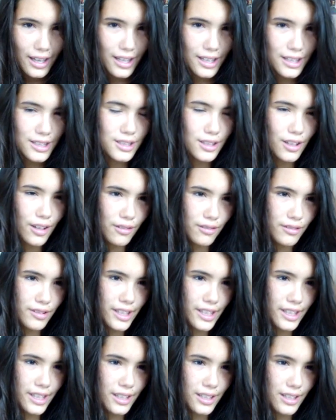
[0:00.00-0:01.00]
It's not
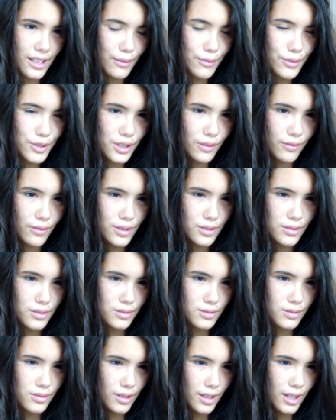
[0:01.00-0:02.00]
really that much of a
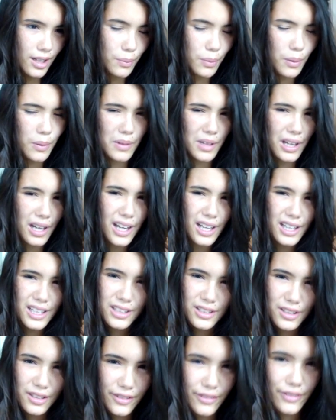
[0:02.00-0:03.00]
trick, but
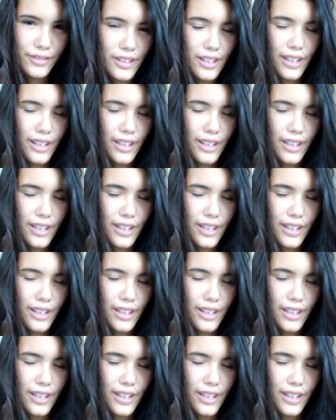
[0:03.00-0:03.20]
kind of.